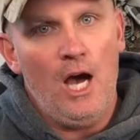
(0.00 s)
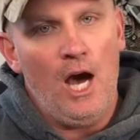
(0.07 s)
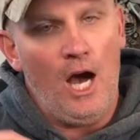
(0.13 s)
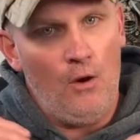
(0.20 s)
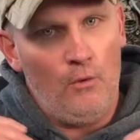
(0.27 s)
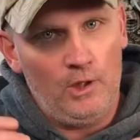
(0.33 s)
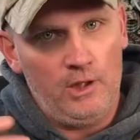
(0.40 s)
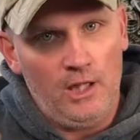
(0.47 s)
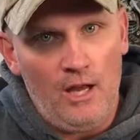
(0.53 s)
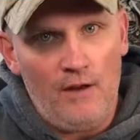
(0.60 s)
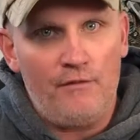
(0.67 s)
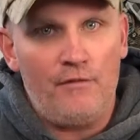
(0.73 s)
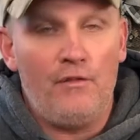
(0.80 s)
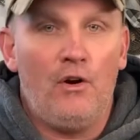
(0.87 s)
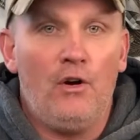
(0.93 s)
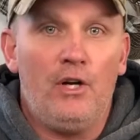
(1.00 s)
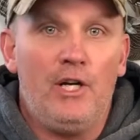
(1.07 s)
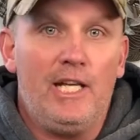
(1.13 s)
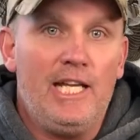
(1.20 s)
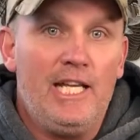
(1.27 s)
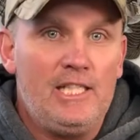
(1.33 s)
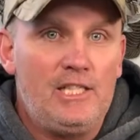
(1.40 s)
I would love for
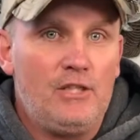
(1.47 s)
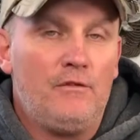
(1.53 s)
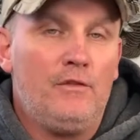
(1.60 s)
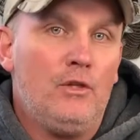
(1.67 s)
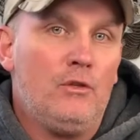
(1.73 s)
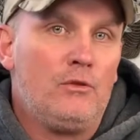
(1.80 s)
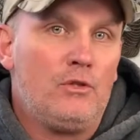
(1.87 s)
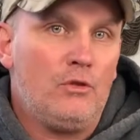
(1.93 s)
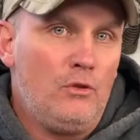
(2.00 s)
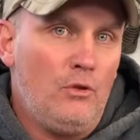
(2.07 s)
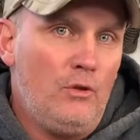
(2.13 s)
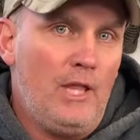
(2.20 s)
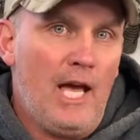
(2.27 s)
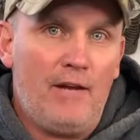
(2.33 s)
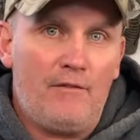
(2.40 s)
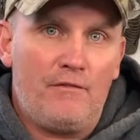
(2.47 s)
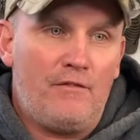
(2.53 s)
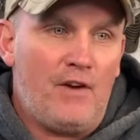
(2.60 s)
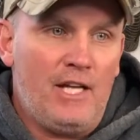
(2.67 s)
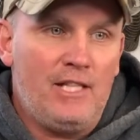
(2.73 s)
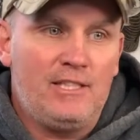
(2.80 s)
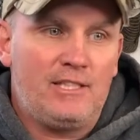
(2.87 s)
each of you to do that.
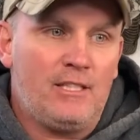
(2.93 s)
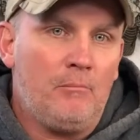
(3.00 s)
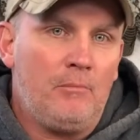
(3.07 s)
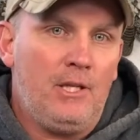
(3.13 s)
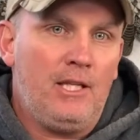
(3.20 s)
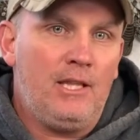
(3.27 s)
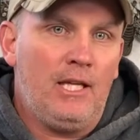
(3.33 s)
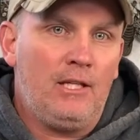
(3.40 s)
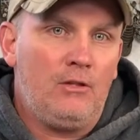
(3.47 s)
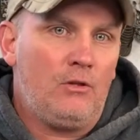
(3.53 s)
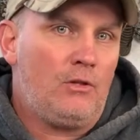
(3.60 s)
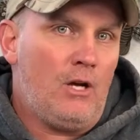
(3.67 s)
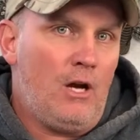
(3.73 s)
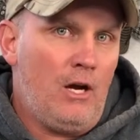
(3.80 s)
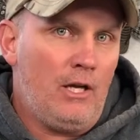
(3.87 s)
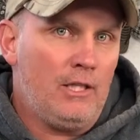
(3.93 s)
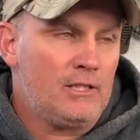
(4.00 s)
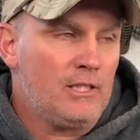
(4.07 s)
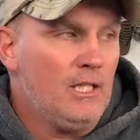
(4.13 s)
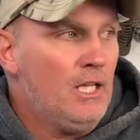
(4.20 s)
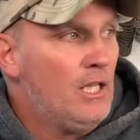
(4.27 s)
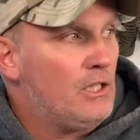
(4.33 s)
Find something that your dog is
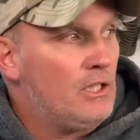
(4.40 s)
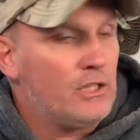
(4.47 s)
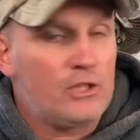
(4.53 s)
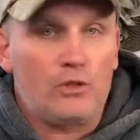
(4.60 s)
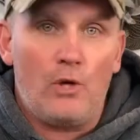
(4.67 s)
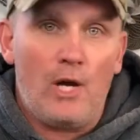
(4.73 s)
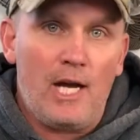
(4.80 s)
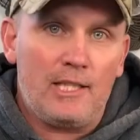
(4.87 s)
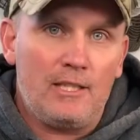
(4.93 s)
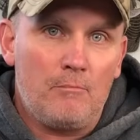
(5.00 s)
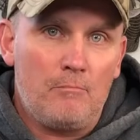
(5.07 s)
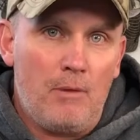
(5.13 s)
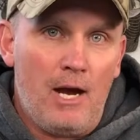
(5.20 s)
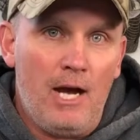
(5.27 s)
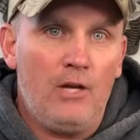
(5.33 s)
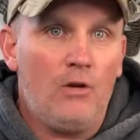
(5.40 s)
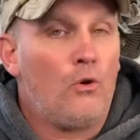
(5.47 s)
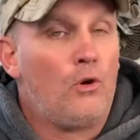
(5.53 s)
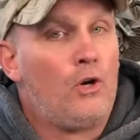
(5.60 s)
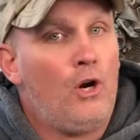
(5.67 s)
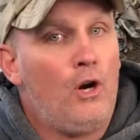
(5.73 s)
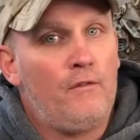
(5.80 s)
distracted by
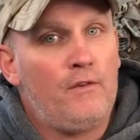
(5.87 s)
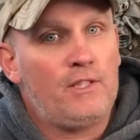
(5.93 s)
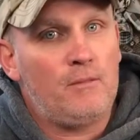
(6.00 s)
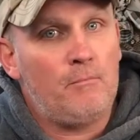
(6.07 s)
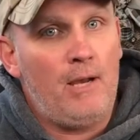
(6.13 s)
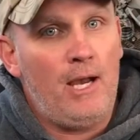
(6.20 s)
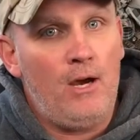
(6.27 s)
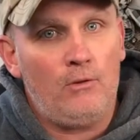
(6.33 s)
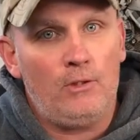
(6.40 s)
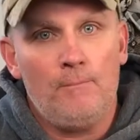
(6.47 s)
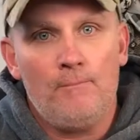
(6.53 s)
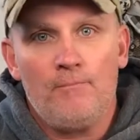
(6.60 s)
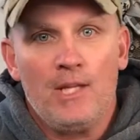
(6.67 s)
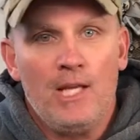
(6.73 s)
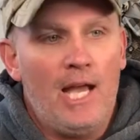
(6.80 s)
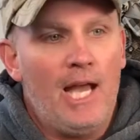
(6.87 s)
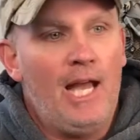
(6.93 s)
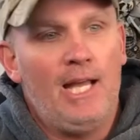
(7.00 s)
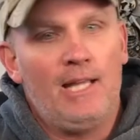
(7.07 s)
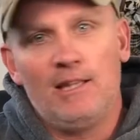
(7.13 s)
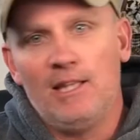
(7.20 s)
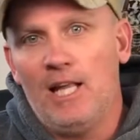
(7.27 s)
or nervous about,
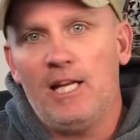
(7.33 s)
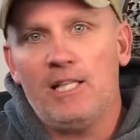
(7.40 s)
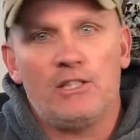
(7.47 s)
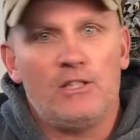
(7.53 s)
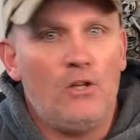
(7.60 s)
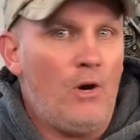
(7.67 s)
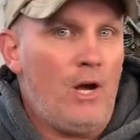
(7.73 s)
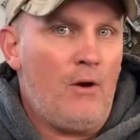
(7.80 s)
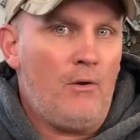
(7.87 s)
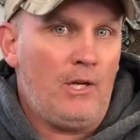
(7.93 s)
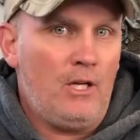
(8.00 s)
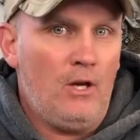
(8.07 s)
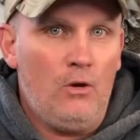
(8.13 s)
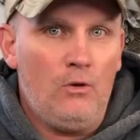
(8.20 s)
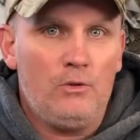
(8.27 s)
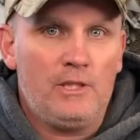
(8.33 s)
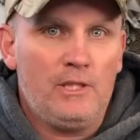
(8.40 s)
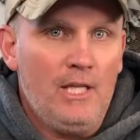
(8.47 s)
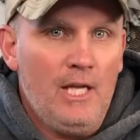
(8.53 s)
and let us know how it goes.